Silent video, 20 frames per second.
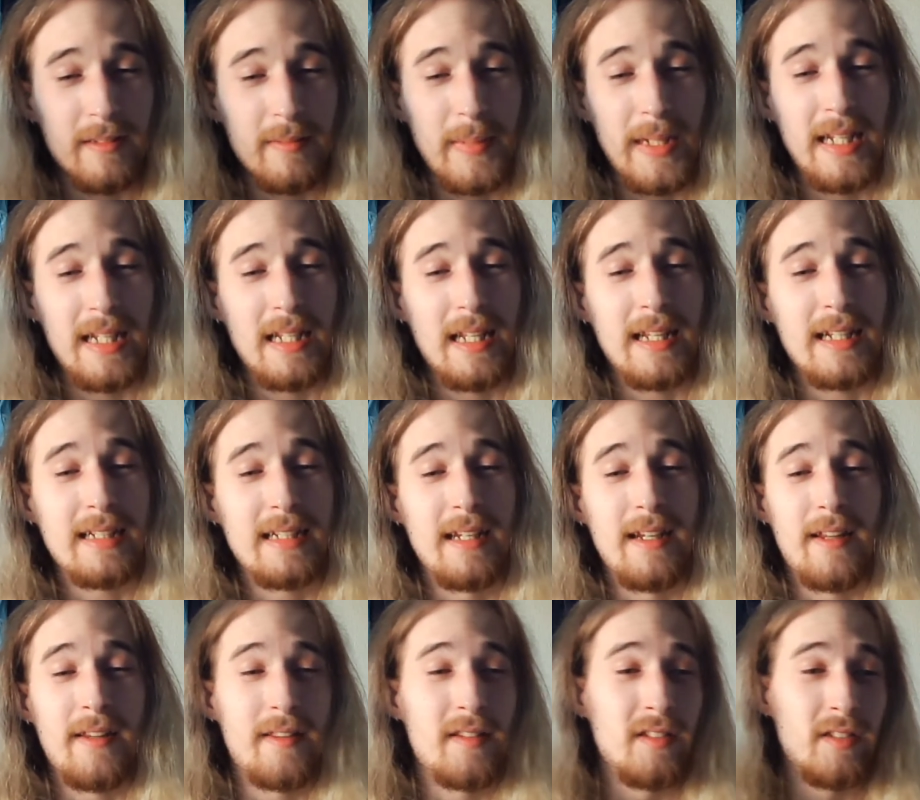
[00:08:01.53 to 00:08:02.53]
being linked to
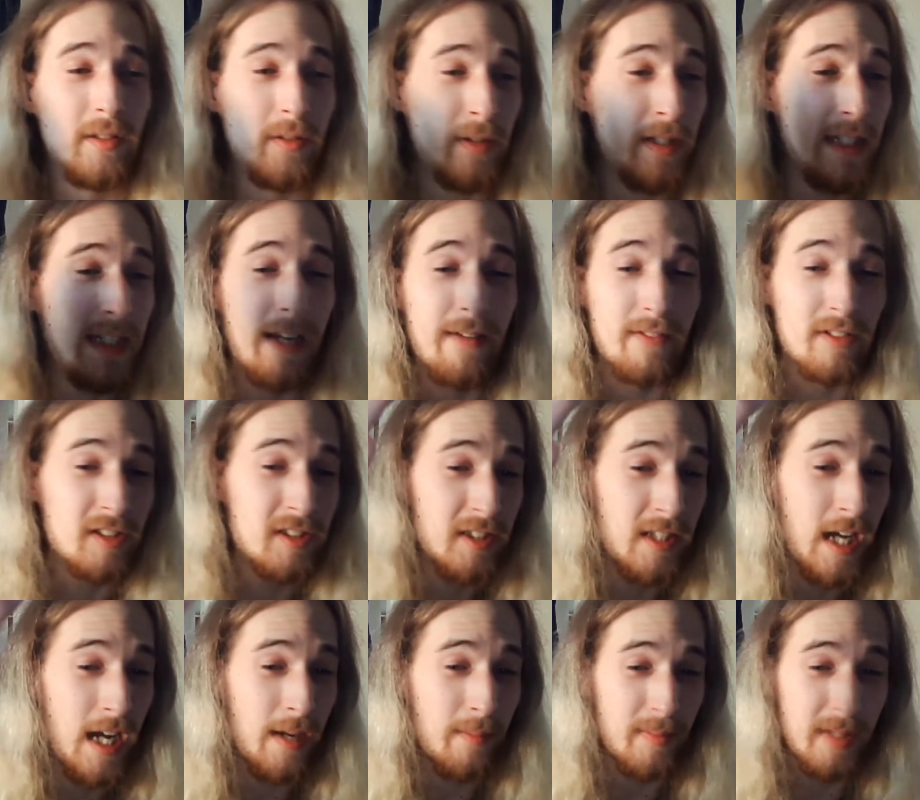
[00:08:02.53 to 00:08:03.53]
nothing, so he never
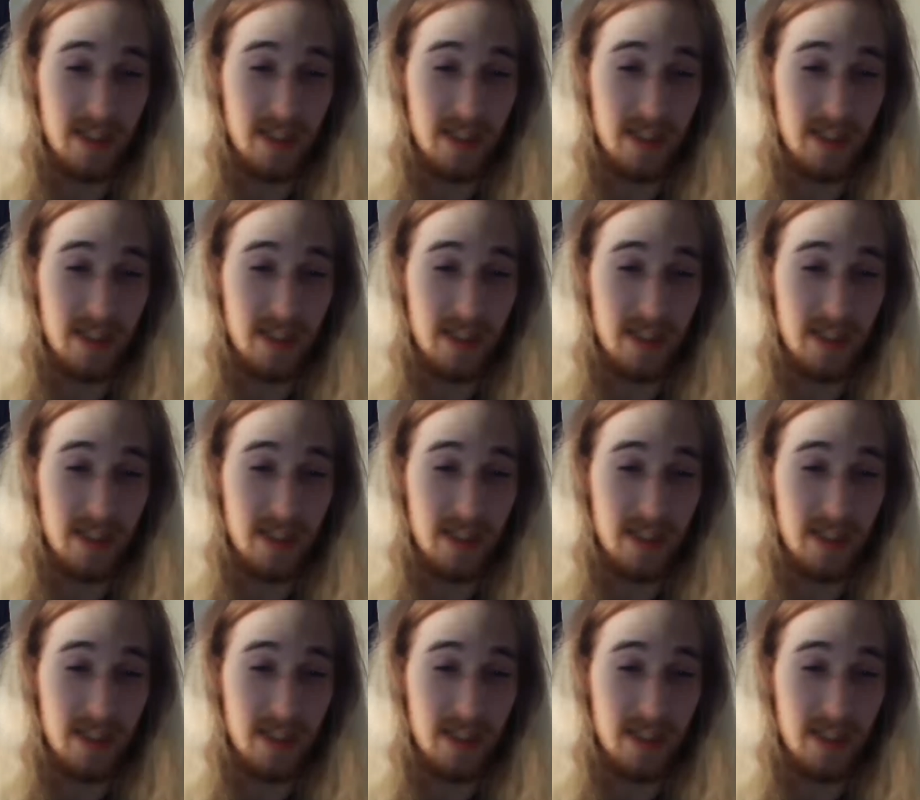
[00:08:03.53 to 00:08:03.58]
stopped. He